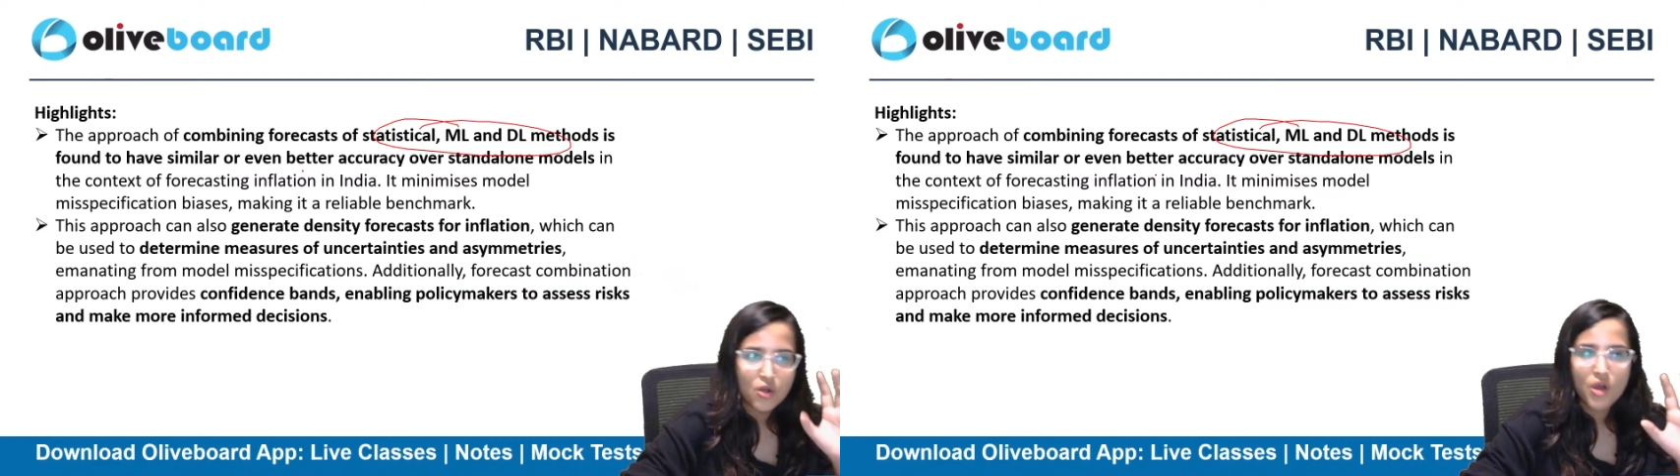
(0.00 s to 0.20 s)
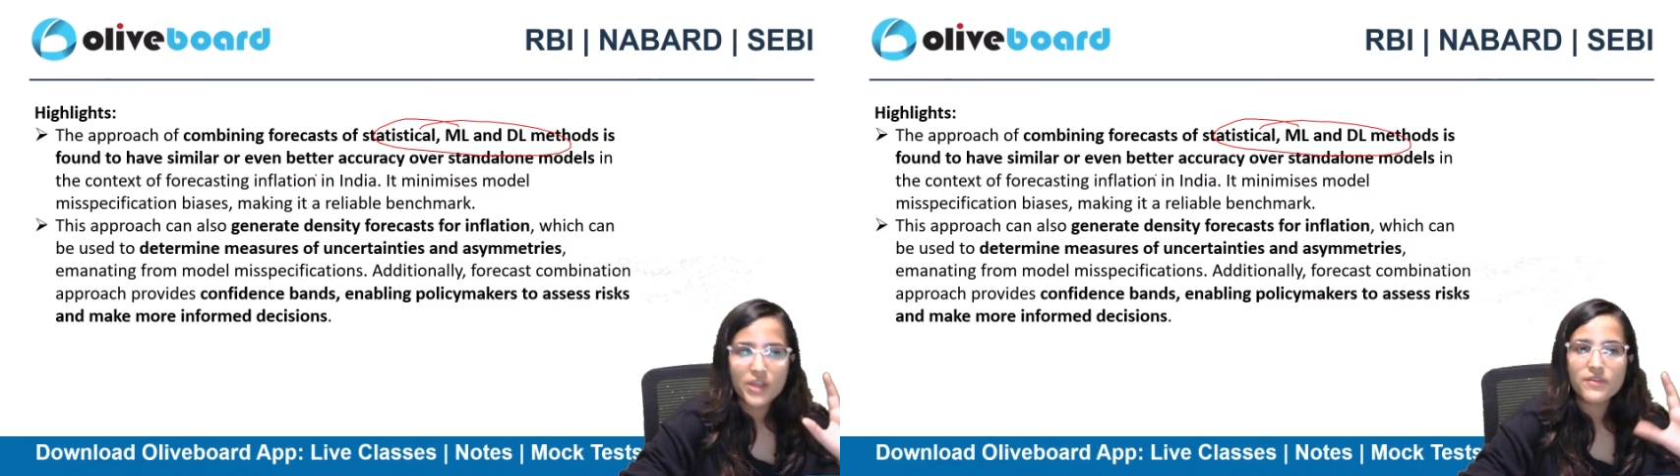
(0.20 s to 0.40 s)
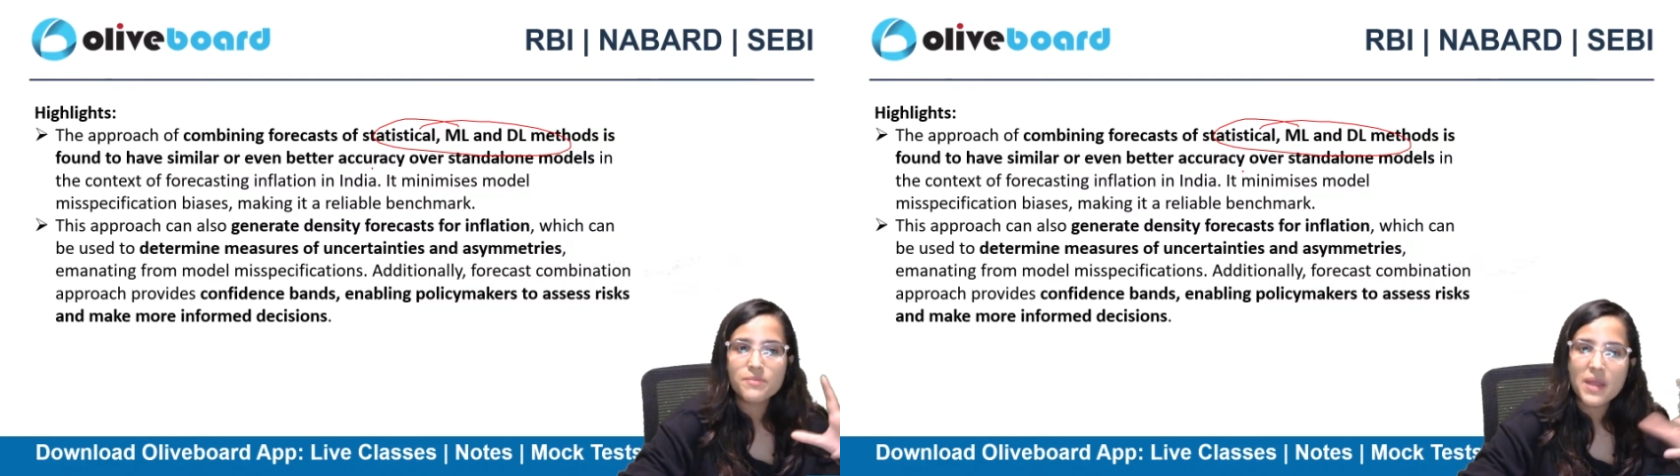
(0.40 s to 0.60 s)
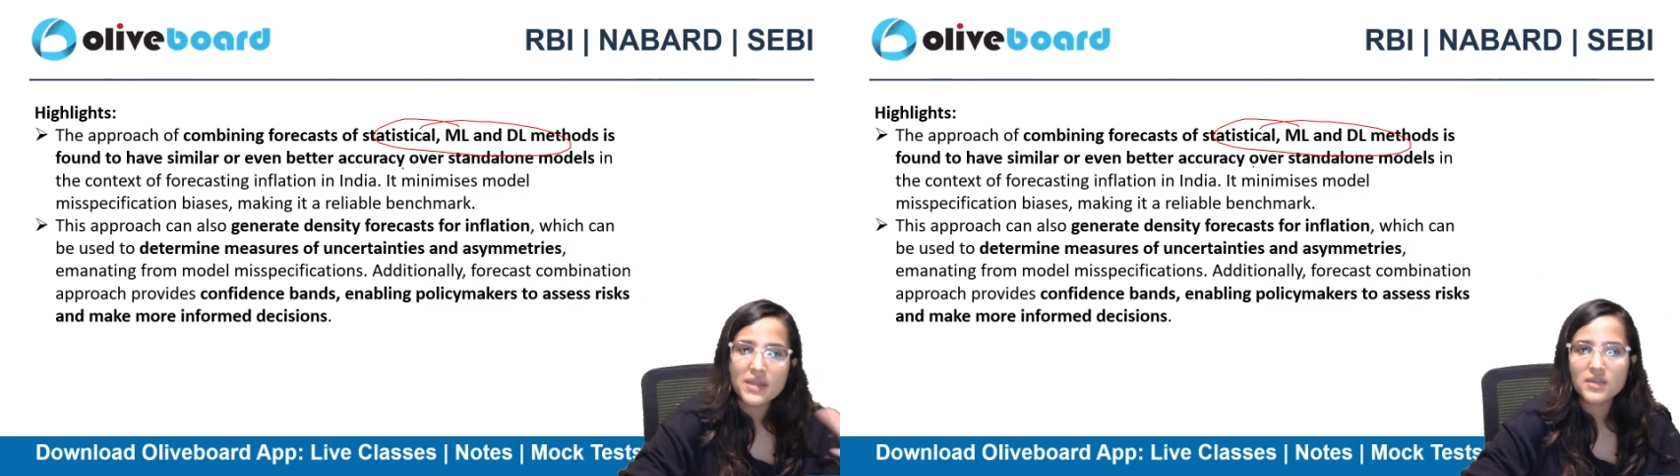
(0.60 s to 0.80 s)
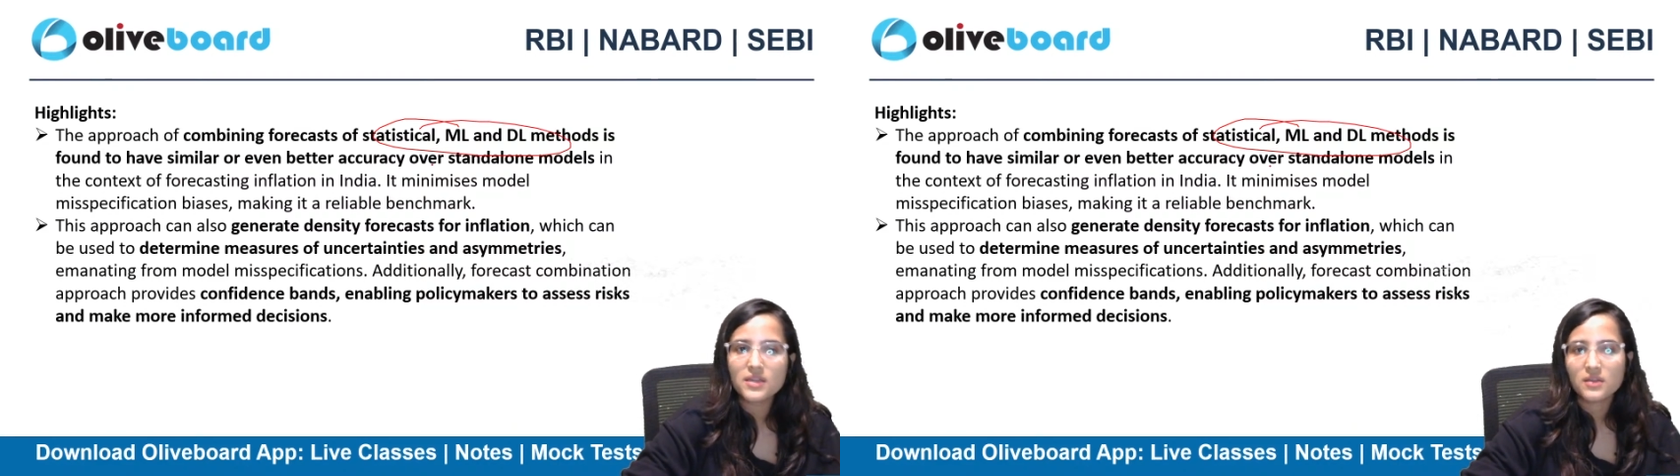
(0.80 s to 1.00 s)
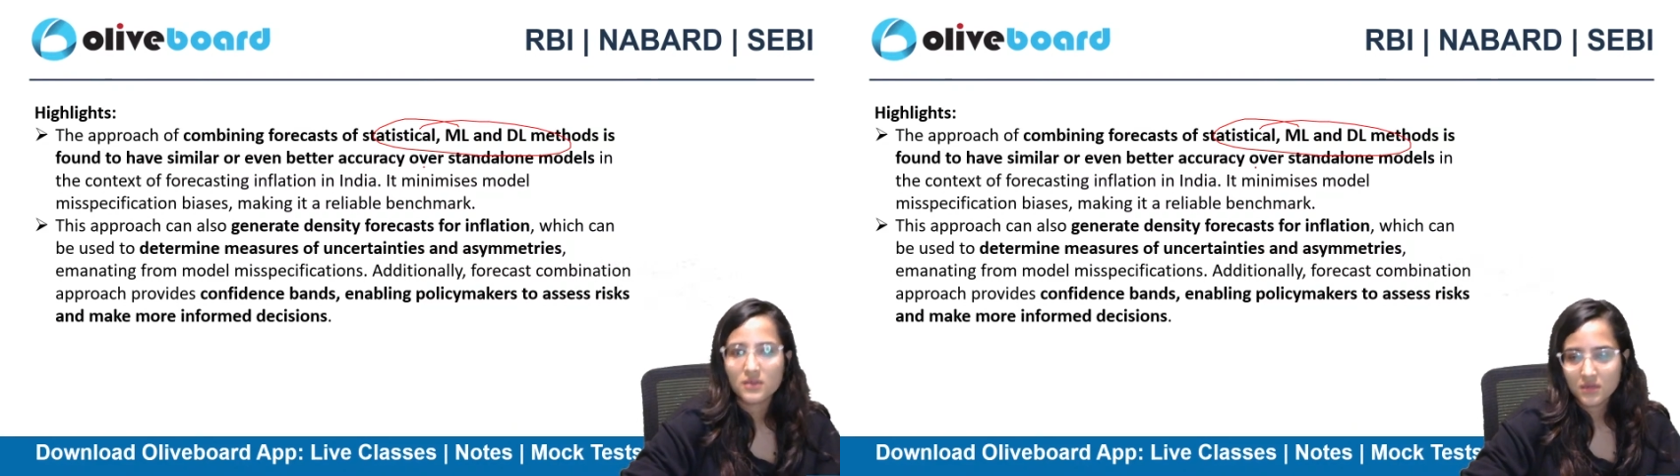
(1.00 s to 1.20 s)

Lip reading: or even better.